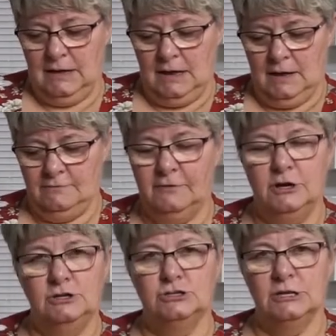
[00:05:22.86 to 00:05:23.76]
uh,
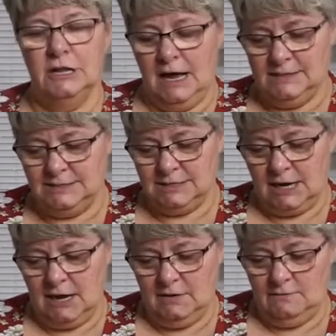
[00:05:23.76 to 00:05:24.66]
finished the last
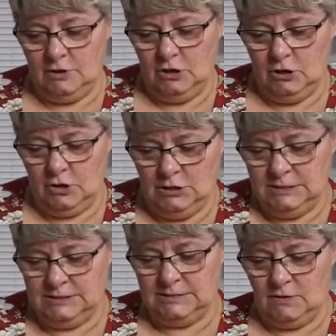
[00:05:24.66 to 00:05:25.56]
cut of the lawn,
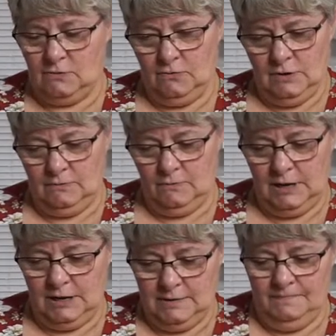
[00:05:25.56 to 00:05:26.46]
so we